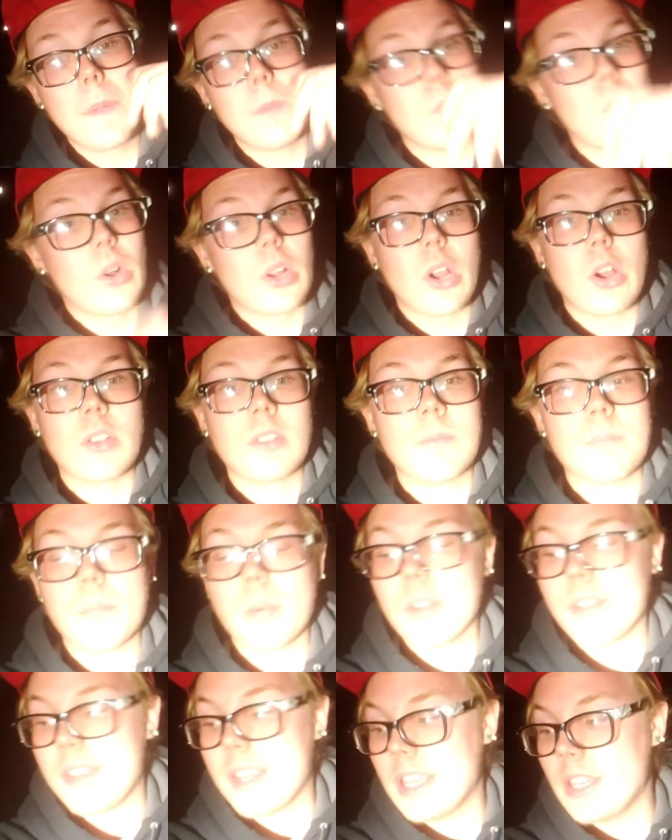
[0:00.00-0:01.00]
we'll go ahead and
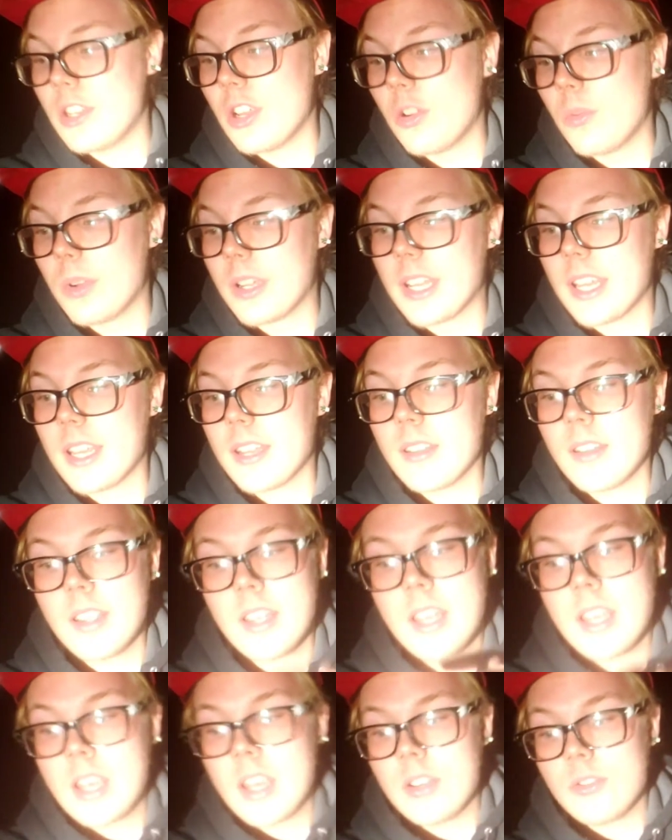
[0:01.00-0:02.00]
put the new one in,
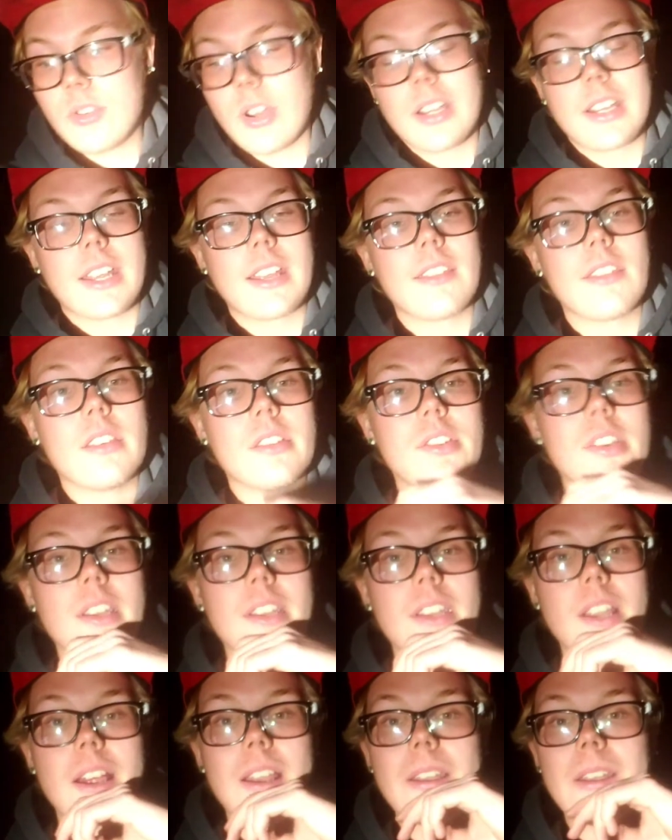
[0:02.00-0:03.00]
try to get this
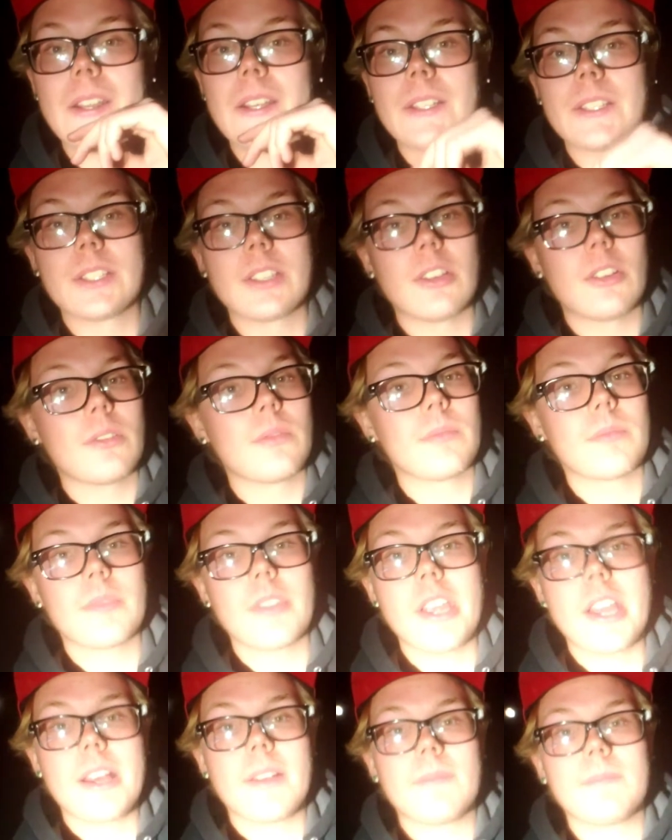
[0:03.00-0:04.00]
shit done. So yeah.